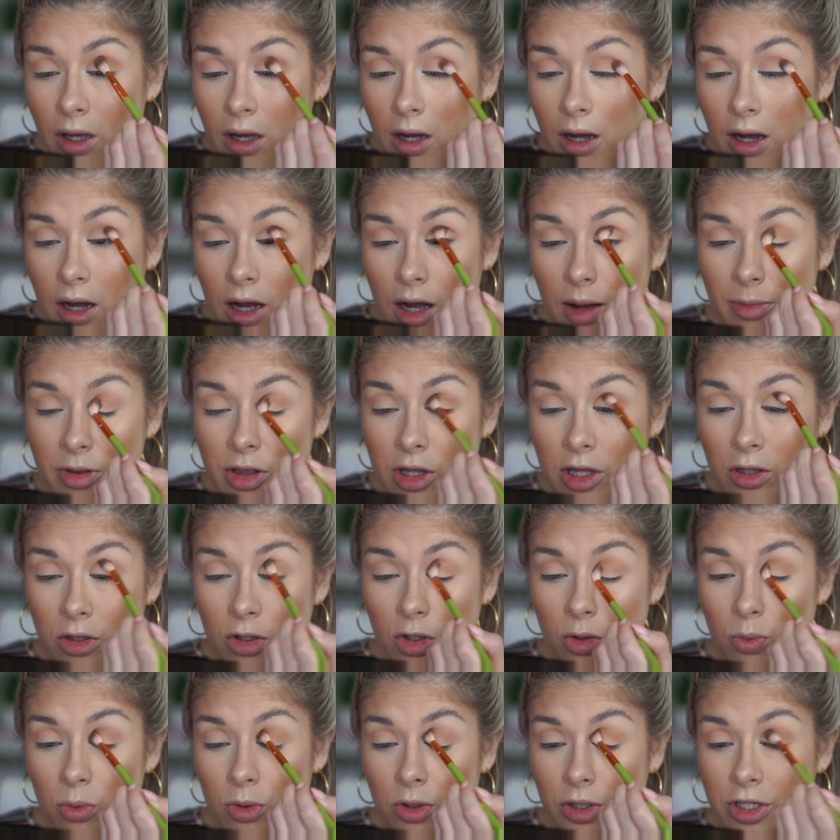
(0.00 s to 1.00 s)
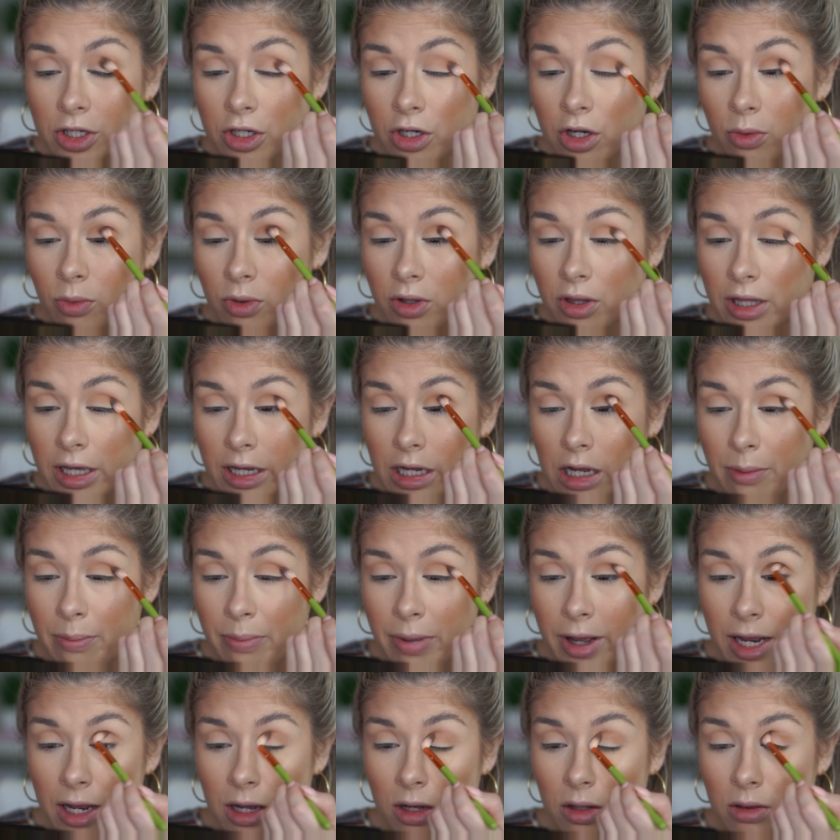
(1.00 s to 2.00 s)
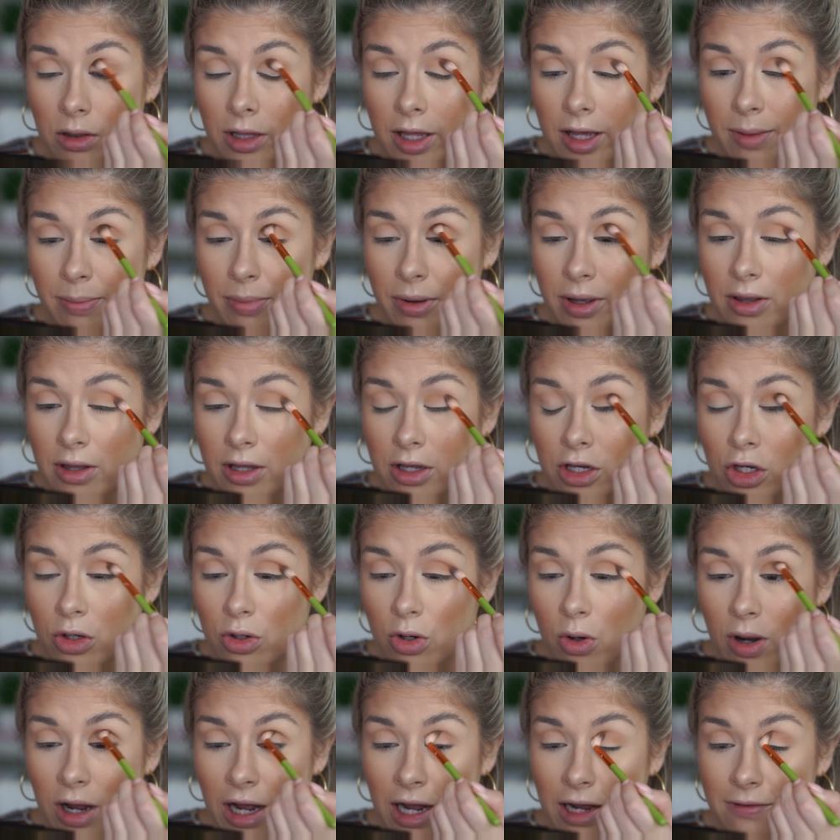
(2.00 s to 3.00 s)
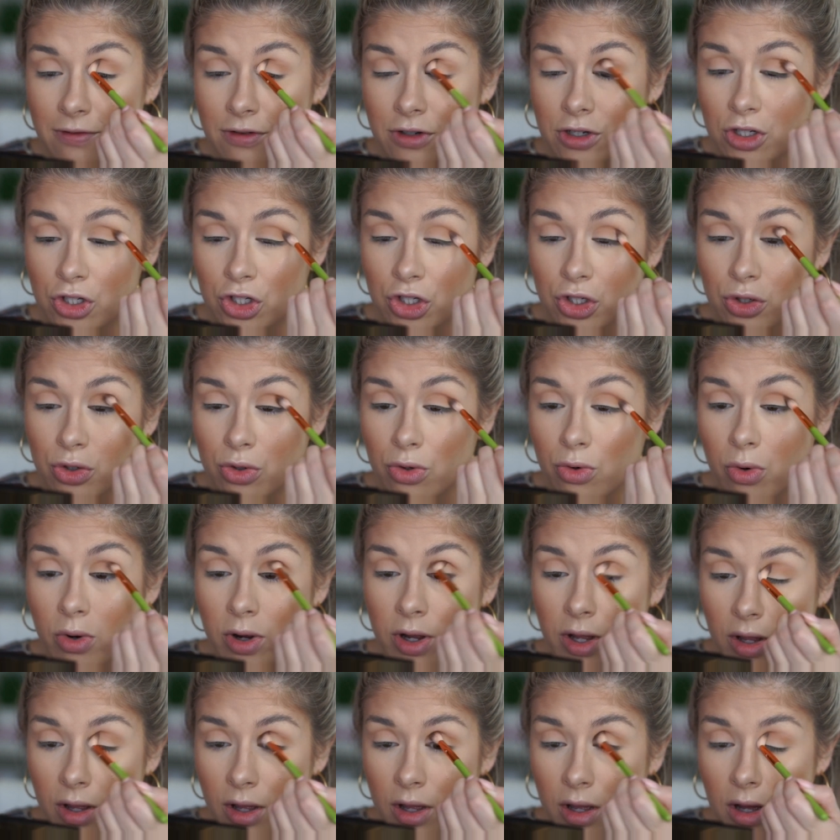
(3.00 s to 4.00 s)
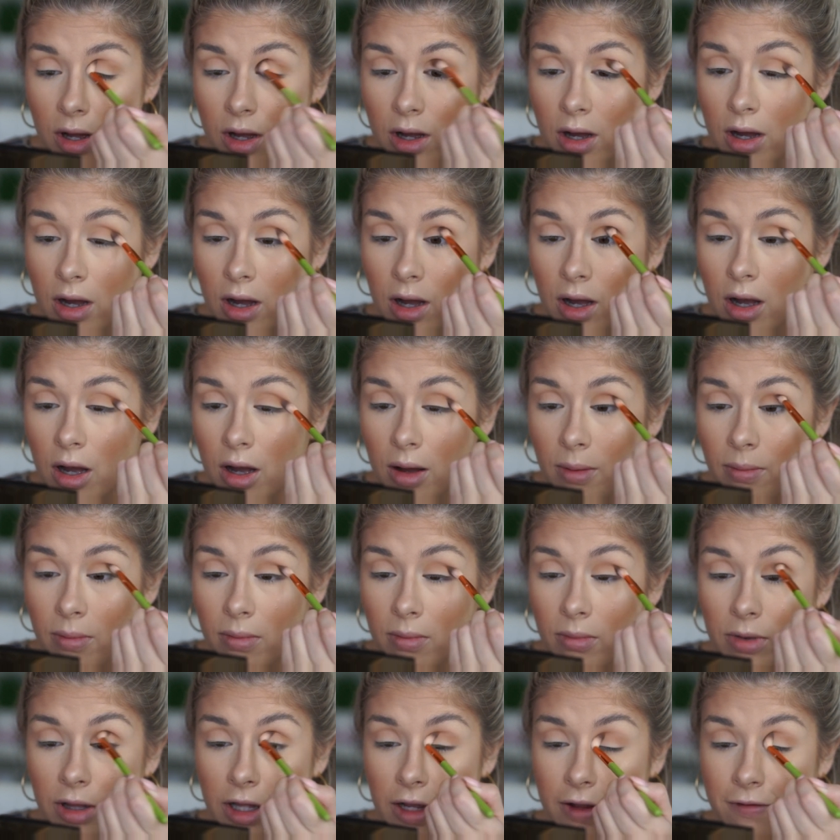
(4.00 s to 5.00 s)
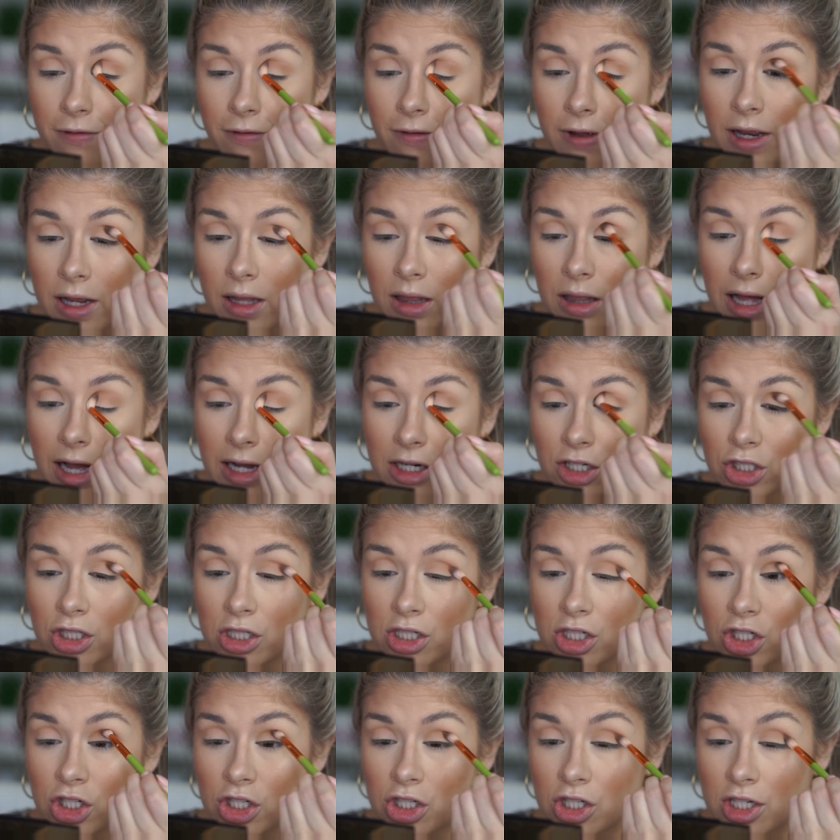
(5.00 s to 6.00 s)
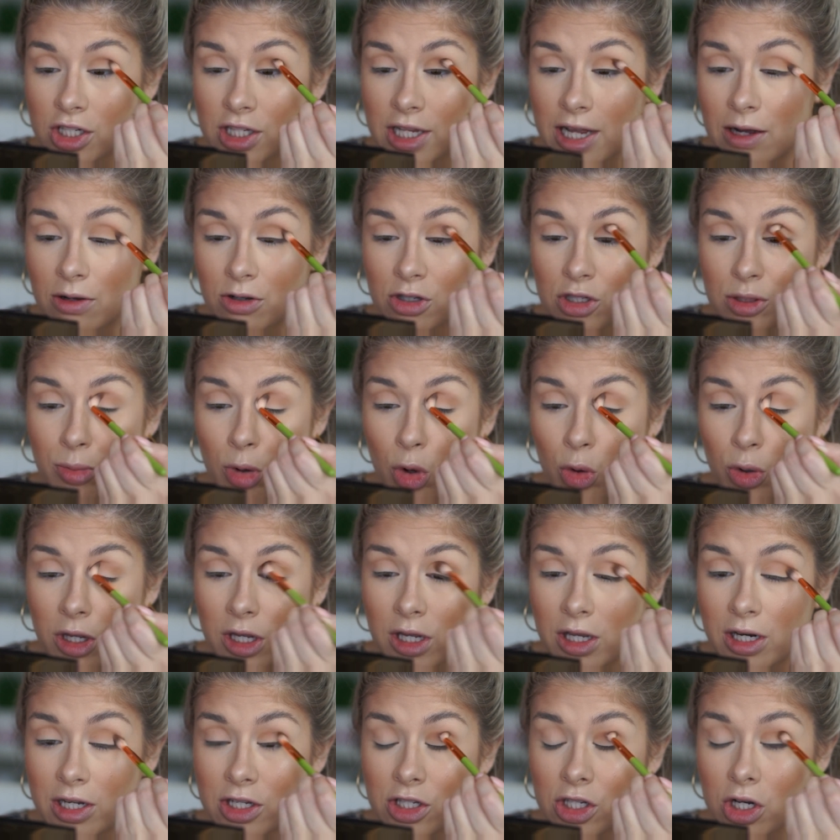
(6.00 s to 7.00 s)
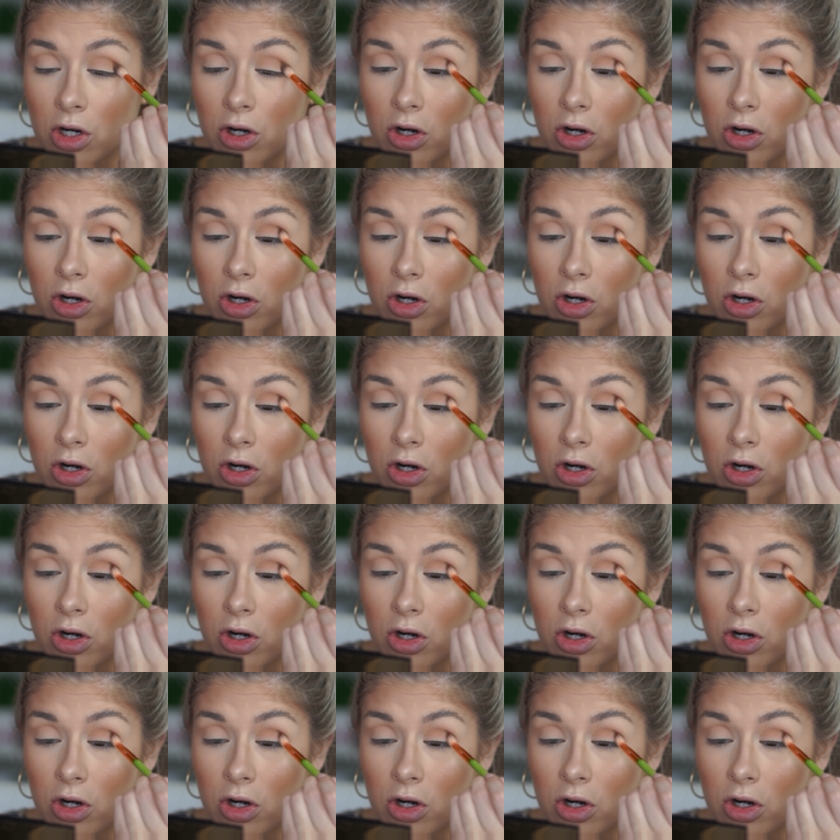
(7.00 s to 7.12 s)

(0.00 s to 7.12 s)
And they look really good with like a pale lip, and then you don't have to do like fake lashes just because of how smoky it is.